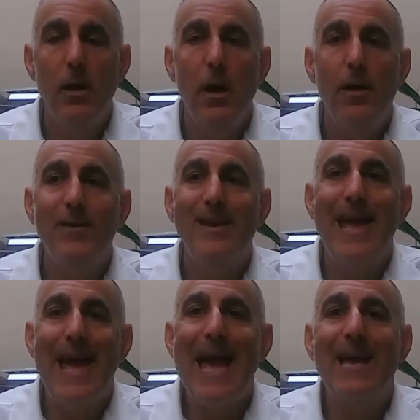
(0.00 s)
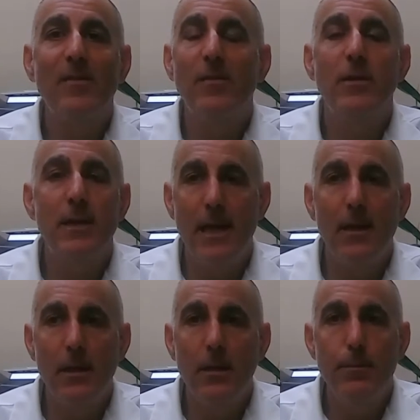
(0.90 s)
of it
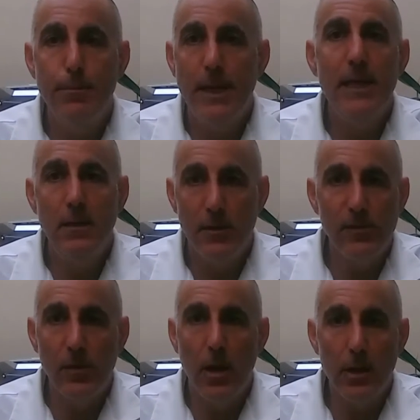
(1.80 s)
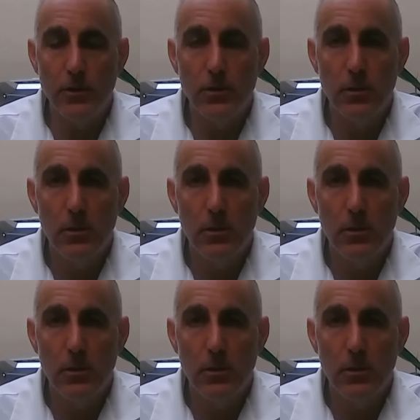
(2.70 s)
accidentally being dislodged.